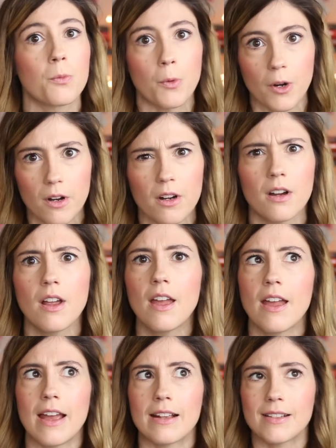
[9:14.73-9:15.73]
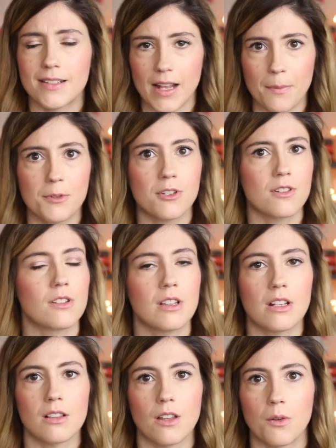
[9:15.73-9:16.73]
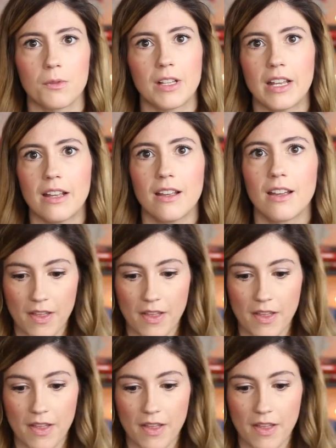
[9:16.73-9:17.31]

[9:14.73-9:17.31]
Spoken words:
were exceptionally lonely.